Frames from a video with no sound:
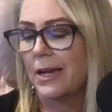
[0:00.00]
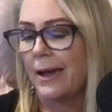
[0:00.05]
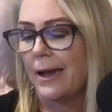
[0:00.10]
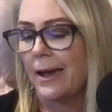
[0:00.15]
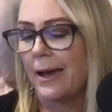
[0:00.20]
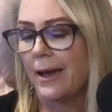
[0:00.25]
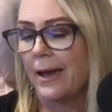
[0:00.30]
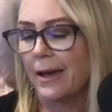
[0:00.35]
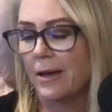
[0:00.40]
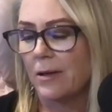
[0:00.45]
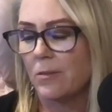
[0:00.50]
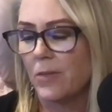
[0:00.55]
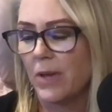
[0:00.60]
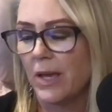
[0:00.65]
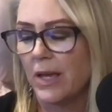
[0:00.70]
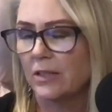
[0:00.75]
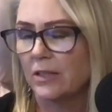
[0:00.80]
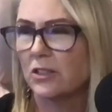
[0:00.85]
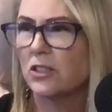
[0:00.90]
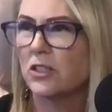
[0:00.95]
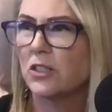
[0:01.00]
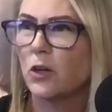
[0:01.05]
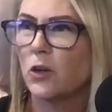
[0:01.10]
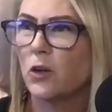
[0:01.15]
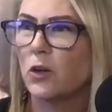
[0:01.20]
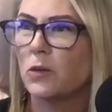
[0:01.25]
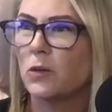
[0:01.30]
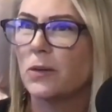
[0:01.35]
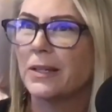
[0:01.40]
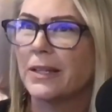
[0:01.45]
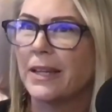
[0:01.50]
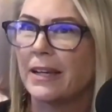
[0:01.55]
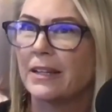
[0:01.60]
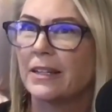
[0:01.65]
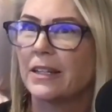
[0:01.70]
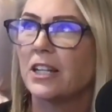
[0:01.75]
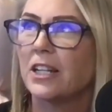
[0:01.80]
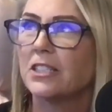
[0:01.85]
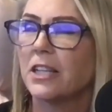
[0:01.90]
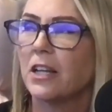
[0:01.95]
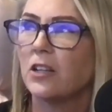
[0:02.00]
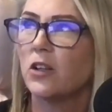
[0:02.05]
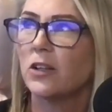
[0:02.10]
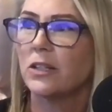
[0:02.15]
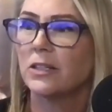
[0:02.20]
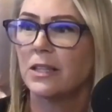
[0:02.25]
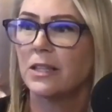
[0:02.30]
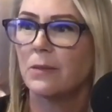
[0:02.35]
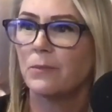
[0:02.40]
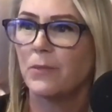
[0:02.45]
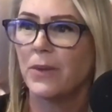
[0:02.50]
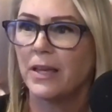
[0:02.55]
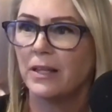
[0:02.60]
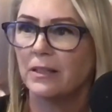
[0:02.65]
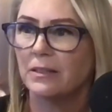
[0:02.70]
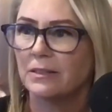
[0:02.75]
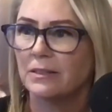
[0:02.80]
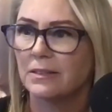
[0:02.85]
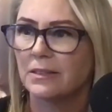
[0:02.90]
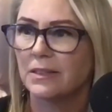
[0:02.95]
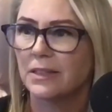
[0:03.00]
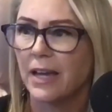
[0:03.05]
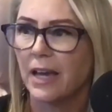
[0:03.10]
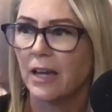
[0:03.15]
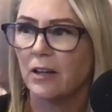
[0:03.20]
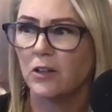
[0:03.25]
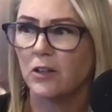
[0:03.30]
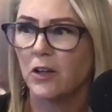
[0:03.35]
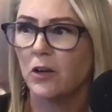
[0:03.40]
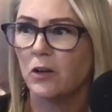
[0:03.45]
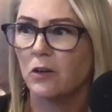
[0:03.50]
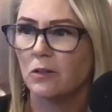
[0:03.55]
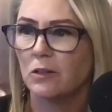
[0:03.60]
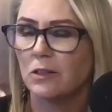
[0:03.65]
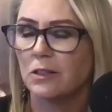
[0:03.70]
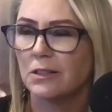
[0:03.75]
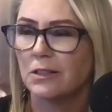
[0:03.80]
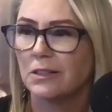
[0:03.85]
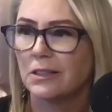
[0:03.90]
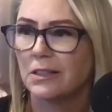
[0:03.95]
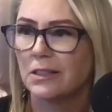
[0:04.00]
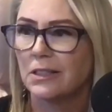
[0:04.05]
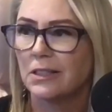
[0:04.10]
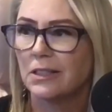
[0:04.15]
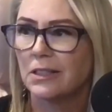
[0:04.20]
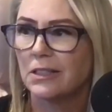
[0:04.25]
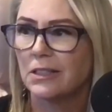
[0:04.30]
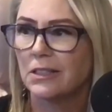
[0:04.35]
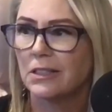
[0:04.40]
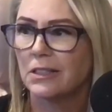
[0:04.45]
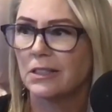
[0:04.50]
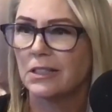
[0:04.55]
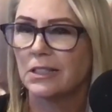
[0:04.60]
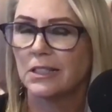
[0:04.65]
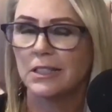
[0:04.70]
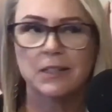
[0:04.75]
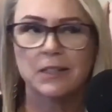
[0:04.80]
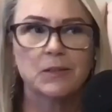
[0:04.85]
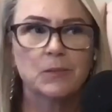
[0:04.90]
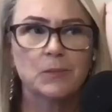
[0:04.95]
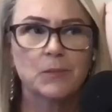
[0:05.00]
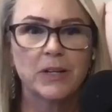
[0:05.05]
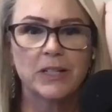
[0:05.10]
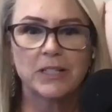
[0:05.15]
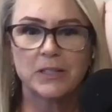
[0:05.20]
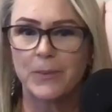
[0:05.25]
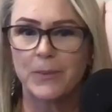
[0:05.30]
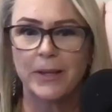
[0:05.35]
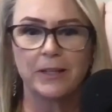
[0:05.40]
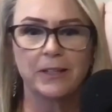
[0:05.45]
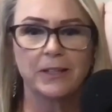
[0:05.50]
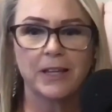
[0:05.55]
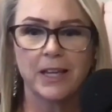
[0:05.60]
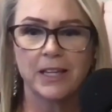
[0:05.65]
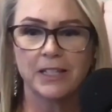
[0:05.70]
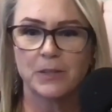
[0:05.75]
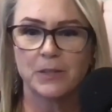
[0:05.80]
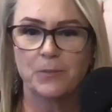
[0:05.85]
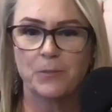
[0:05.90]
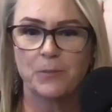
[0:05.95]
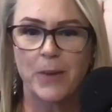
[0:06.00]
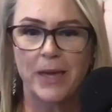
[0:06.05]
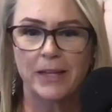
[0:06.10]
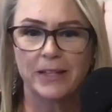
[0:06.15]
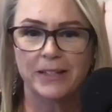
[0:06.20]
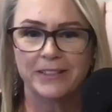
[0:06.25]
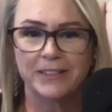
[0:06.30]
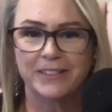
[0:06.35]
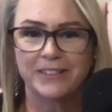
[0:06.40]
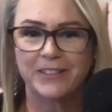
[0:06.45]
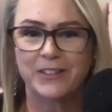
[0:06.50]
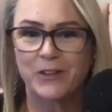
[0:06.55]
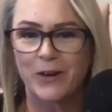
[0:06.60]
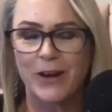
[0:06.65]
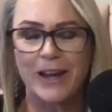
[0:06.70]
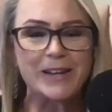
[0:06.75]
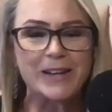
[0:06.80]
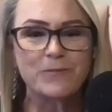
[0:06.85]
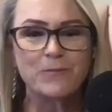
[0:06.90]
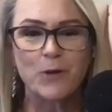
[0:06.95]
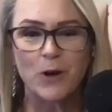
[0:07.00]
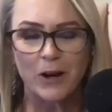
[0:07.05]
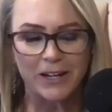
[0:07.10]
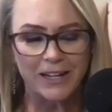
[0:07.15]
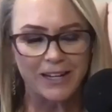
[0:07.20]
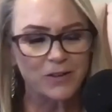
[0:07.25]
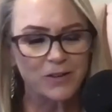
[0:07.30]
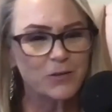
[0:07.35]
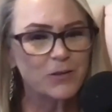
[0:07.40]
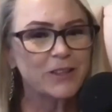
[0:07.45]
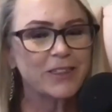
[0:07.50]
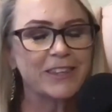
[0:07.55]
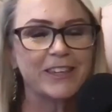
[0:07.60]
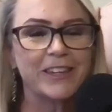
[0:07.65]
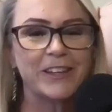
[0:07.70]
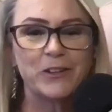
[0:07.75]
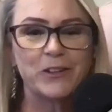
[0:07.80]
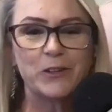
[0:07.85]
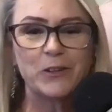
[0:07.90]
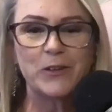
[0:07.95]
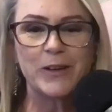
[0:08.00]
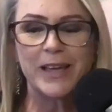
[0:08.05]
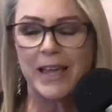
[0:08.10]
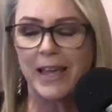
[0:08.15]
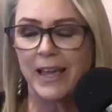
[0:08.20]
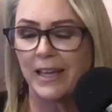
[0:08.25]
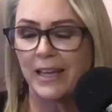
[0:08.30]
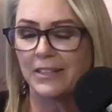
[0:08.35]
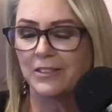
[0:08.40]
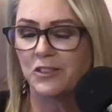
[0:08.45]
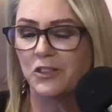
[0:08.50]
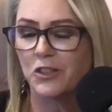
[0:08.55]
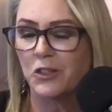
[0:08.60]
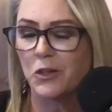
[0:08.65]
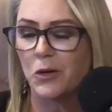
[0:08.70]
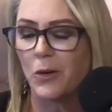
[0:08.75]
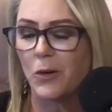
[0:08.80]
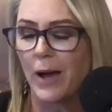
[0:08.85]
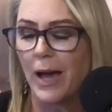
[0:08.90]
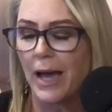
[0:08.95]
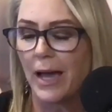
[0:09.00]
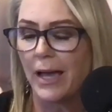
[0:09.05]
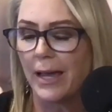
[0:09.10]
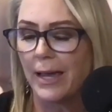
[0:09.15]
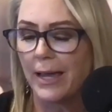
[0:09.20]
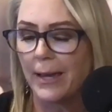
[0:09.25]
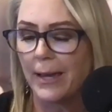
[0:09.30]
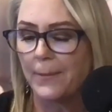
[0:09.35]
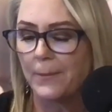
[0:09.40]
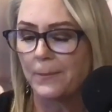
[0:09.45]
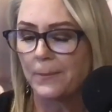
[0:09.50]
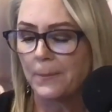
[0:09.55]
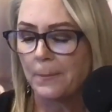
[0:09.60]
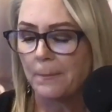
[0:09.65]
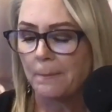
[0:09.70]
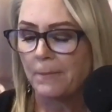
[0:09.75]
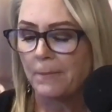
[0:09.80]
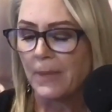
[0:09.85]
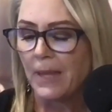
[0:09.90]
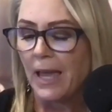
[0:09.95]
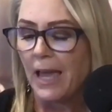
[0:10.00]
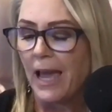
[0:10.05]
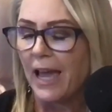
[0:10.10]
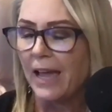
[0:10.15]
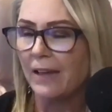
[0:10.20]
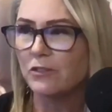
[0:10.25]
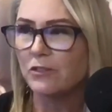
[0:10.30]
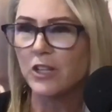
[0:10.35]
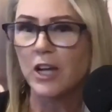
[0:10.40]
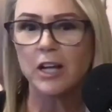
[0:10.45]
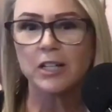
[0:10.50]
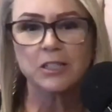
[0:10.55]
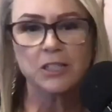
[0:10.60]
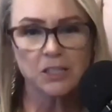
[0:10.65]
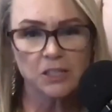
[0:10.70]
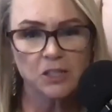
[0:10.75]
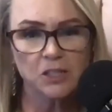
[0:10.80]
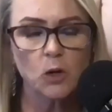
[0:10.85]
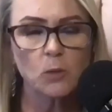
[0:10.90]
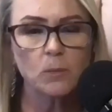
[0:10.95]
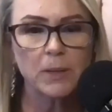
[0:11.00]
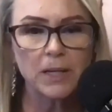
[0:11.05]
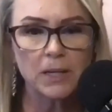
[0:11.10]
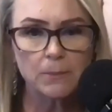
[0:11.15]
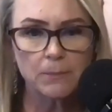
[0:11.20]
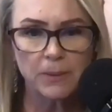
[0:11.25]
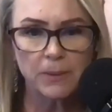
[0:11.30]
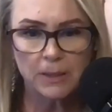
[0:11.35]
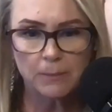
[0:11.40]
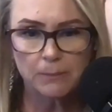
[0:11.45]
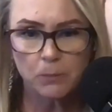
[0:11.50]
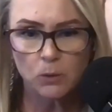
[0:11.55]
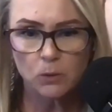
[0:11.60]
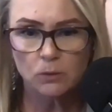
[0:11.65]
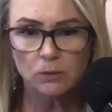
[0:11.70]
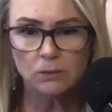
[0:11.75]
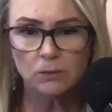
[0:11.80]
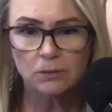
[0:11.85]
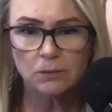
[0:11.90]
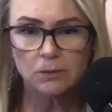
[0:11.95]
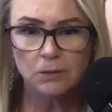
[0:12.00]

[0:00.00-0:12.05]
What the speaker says: And so, gosh, how long has that been? I don't know. But it's been great working with you. And, you know, I've talked to so many people